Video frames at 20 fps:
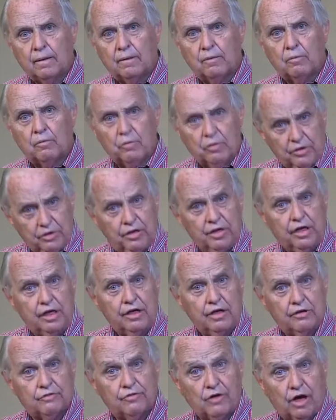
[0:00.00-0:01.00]
We're in
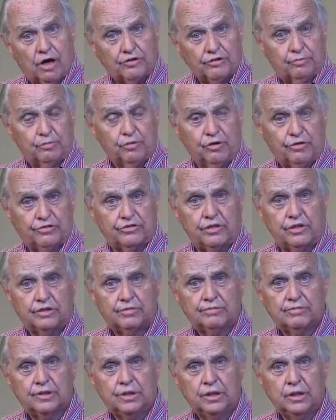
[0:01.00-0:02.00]
need of God's mercy.
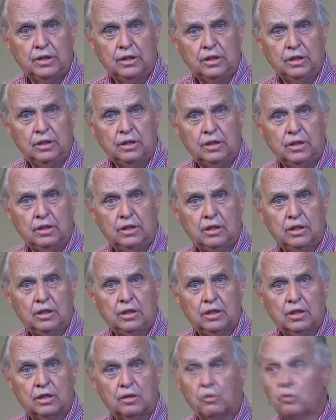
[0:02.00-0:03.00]

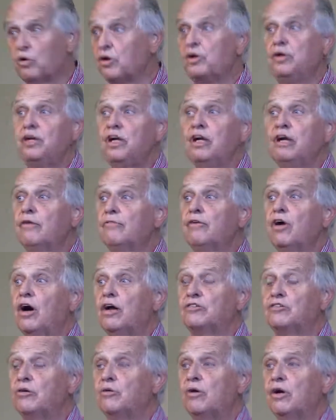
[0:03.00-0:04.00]
We're in need of
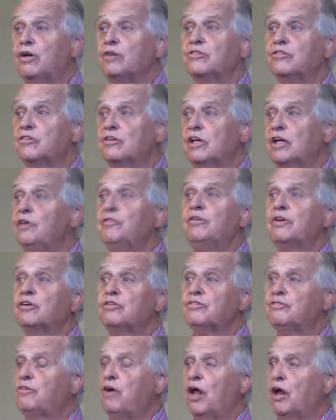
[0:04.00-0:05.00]
God's grace, even as
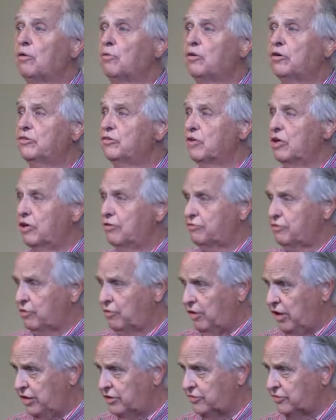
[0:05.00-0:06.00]
followers of
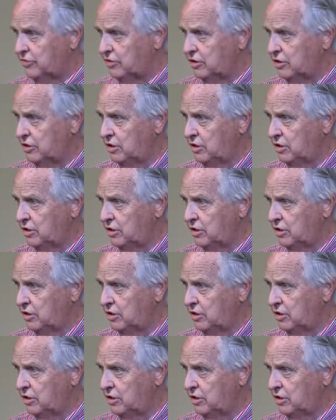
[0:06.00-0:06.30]
Christ,